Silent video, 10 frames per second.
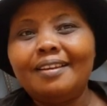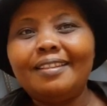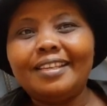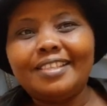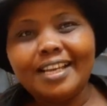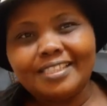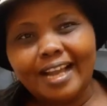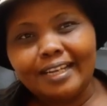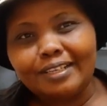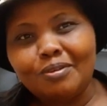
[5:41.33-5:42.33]
they just
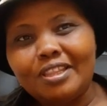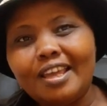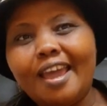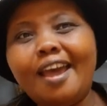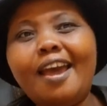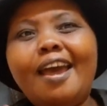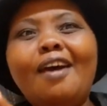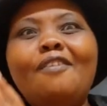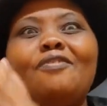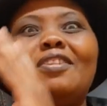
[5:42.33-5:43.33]
agree with
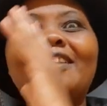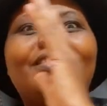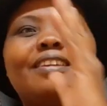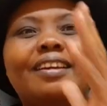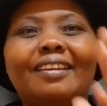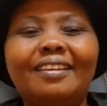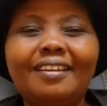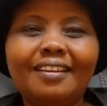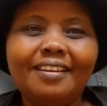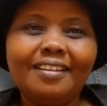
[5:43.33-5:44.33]
everything
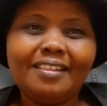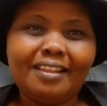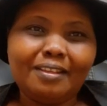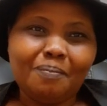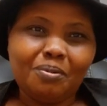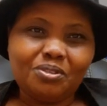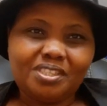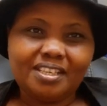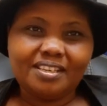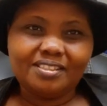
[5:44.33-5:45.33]
that the boss
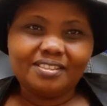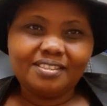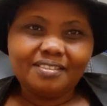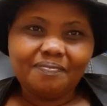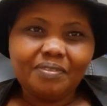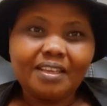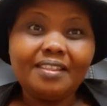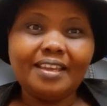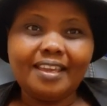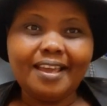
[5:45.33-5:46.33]
says.
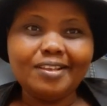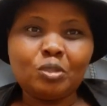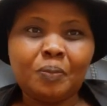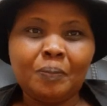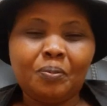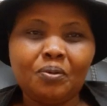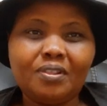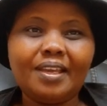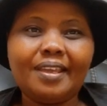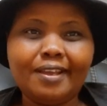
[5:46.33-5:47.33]
The yes people,
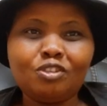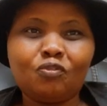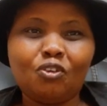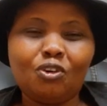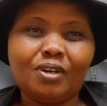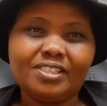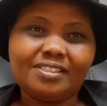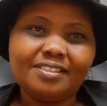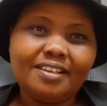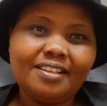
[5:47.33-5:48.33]
the yes
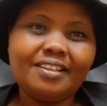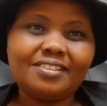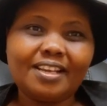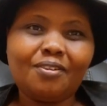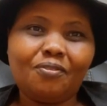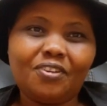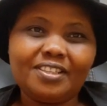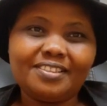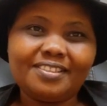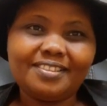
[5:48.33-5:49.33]
followers, the
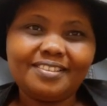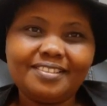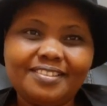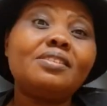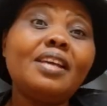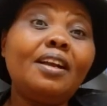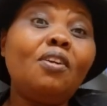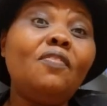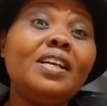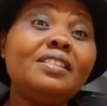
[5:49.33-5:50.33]
sycophants.
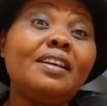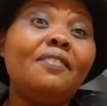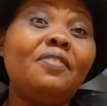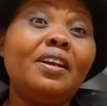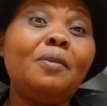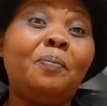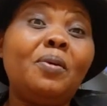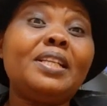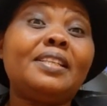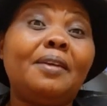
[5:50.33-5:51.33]
Sycophants are very
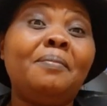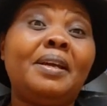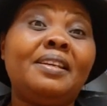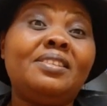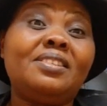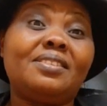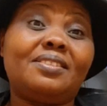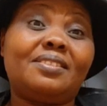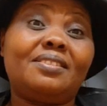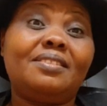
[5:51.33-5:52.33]
poor time
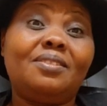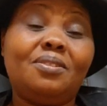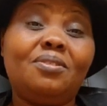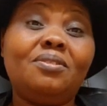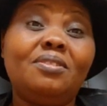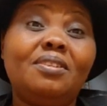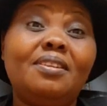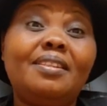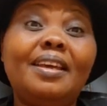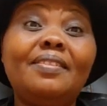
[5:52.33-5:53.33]
managers, you know.
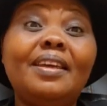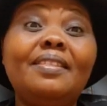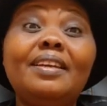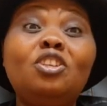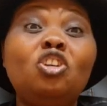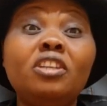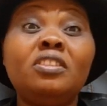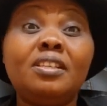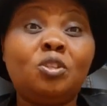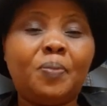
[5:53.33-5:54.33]
They don't
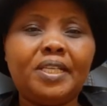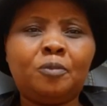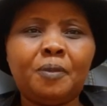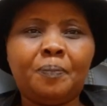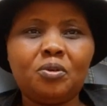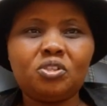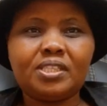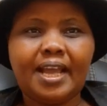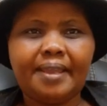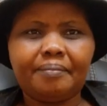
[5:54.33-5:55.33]
respect people's
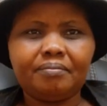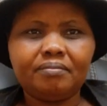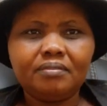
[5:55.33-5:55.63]
time.